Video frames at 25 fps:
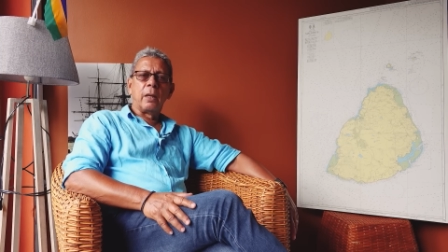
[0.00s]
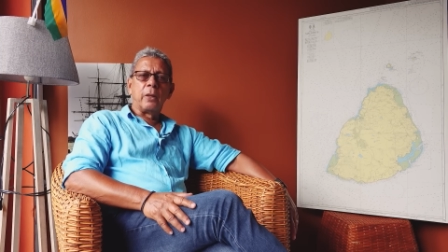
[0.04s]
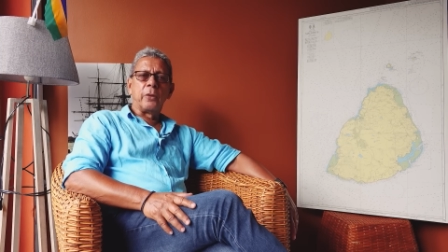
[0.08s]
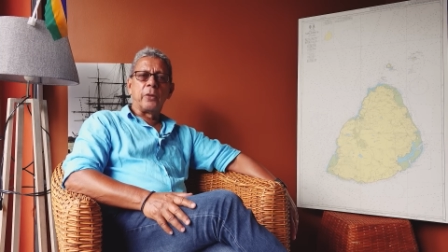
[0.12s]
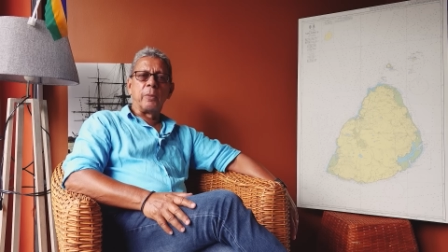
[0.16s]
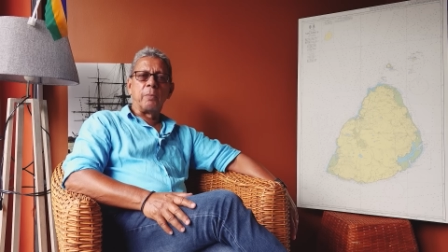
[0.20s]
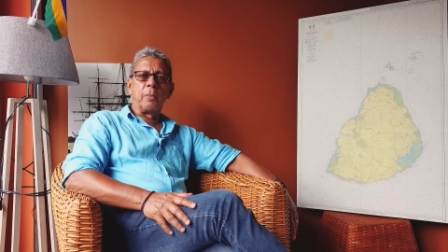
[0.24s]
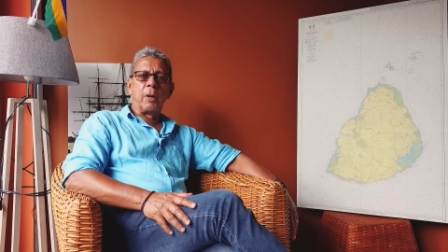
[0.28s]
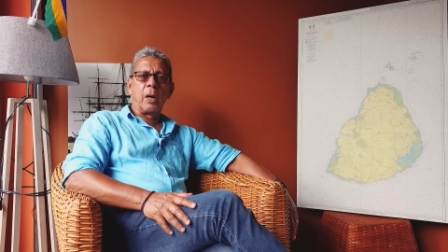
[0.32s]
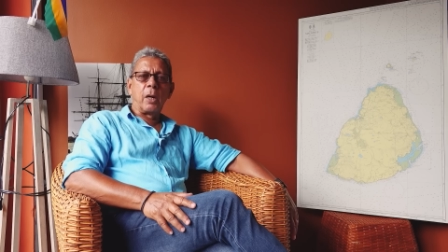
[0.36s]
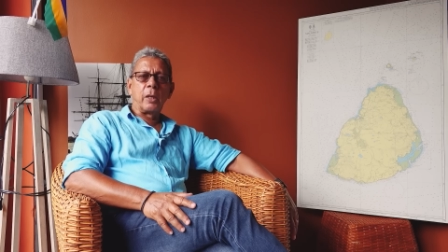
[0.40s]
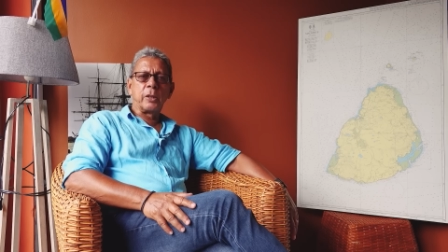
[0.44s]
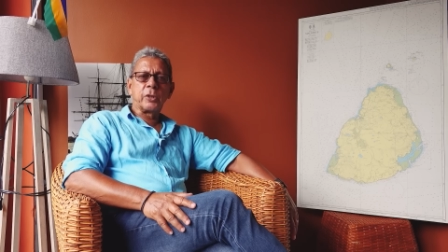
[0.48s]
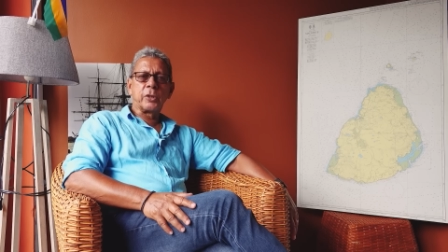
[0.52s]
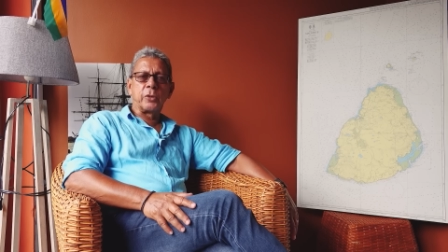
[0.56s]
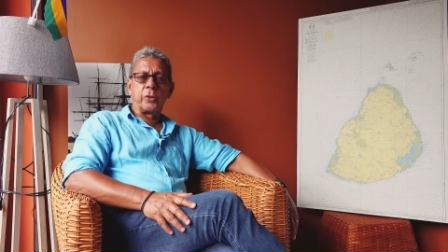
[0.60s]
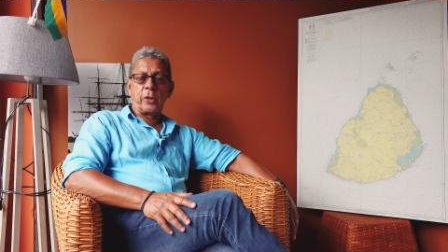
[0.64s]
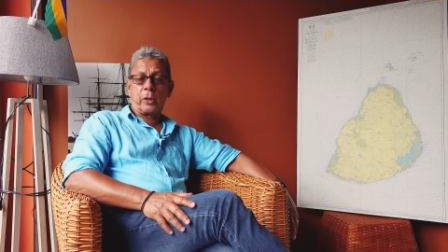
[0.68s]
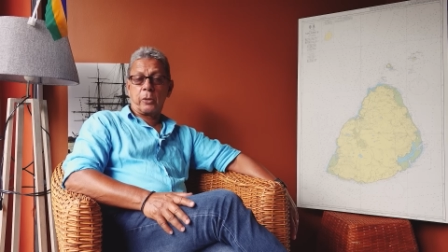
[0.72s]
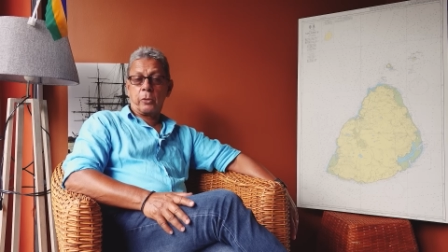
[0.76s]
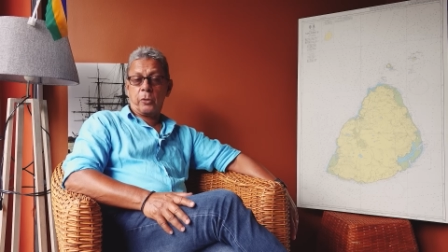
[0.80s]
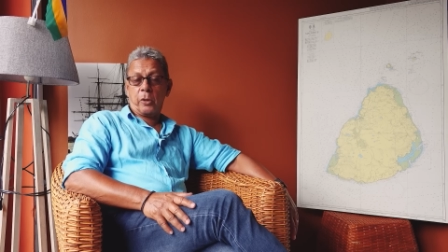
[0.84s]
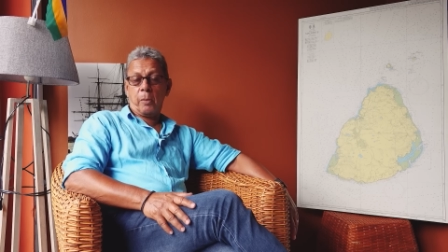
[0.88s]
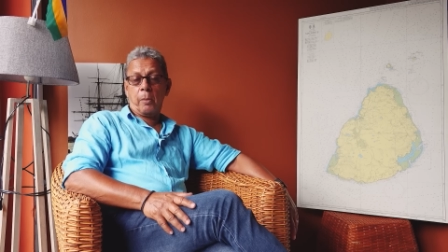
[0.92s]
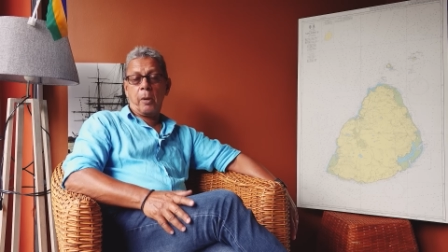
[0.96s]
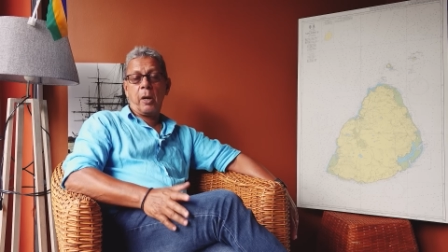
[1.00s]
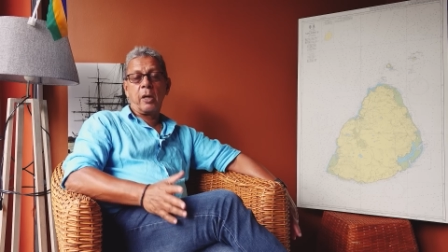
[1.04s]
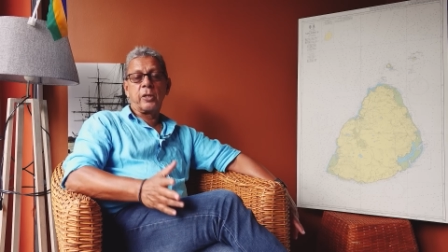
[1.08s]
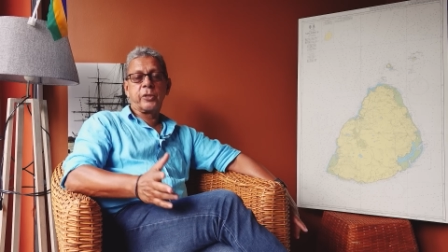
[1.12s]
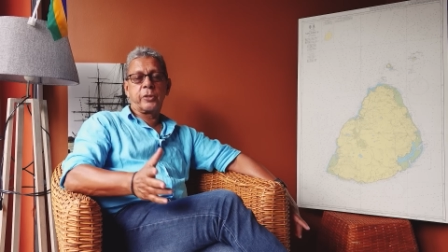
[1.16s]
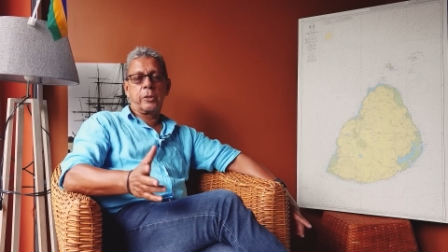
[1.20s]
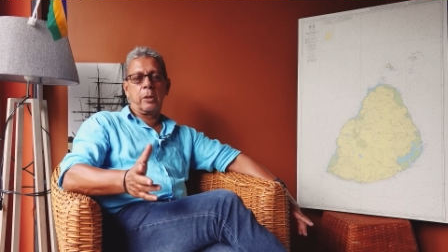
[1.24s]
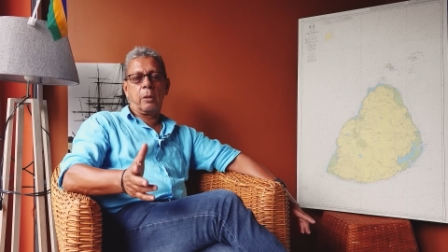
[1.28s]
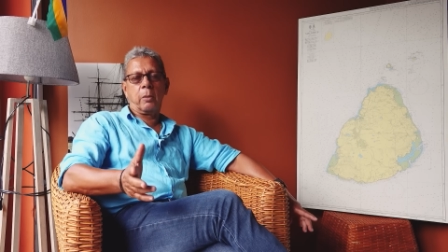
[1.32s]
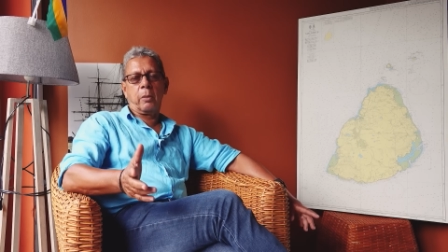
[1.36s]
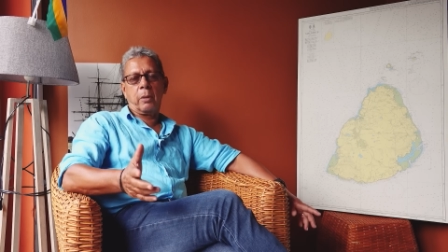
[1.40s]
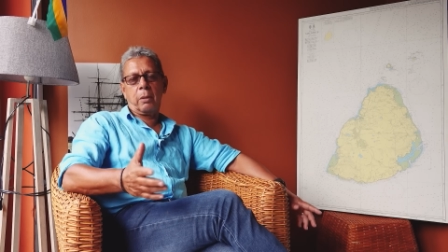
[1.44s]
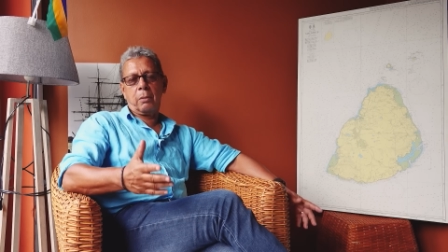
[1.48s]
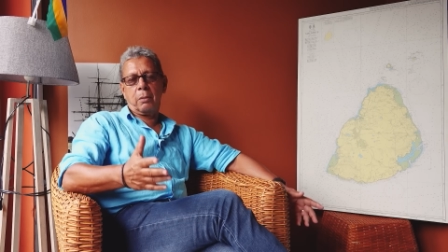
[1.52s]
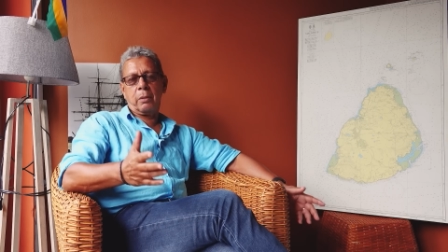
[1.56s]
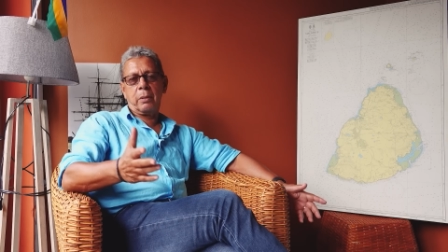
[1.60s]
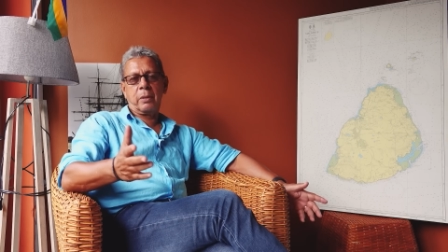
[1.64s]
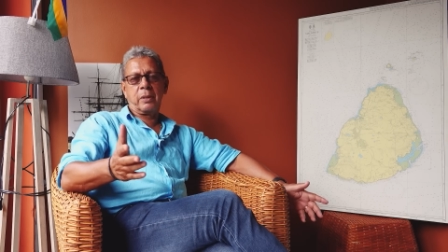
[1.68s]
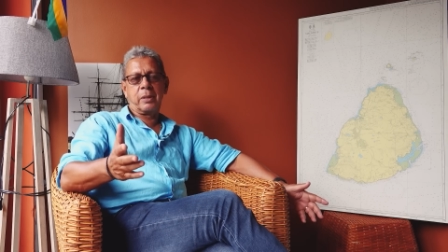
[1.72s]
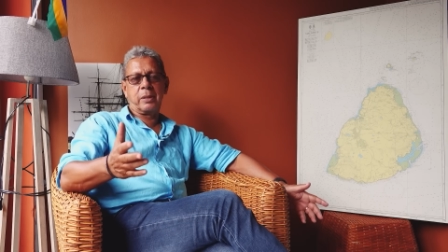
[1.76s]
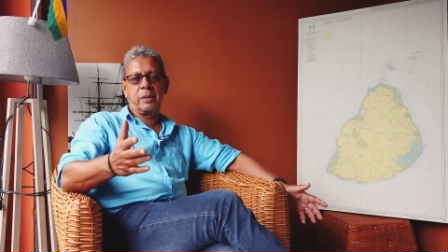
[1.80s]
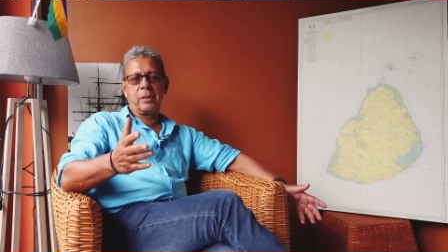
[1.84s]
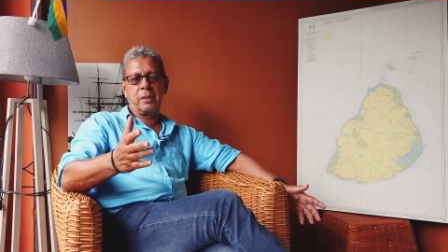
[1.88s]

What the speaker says: the master, which